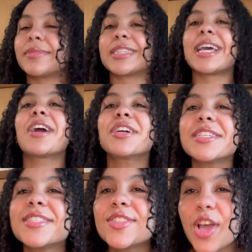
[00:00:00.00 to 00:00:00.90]
There
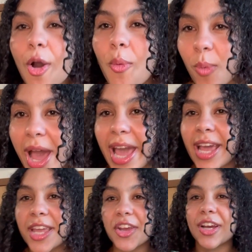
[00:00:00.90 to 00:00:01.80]
is no way
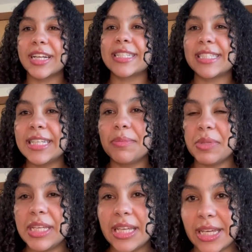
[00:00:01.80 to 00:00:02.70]
you're gonna see
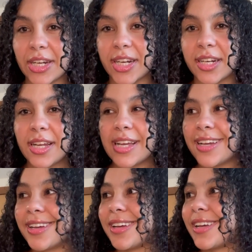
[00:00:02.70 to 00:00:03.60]
me here
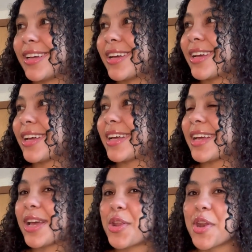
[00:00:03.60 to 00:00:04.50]

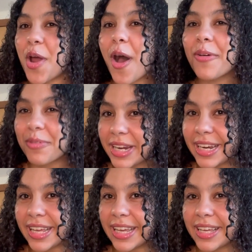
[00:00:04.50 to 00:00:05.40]
not
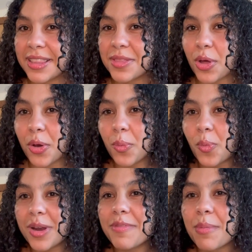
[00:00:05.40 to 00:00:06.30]
reading
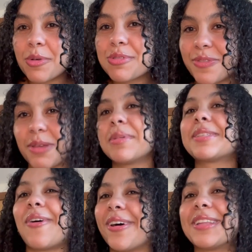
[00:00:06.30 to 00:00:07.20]
one of the most famous
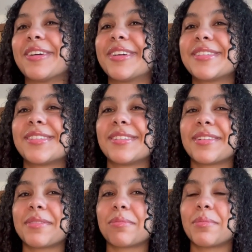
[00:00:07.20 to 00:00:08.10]
authors'
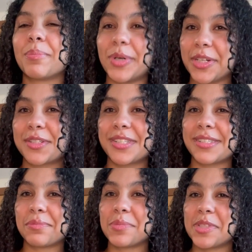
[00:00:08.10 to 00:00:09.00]
books.
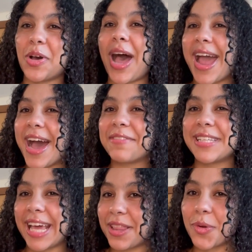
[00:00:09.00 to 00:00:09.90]
So I have to
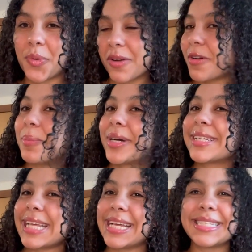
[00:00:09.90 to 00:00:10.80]
get through one of her books
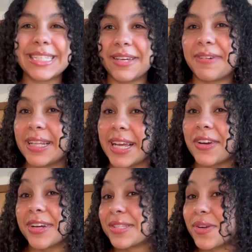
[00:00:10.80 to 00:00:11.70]
and see if I like
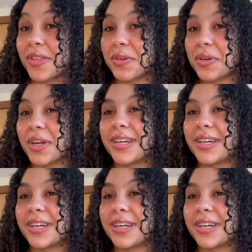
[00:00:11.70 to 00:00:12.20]
her as an author or not.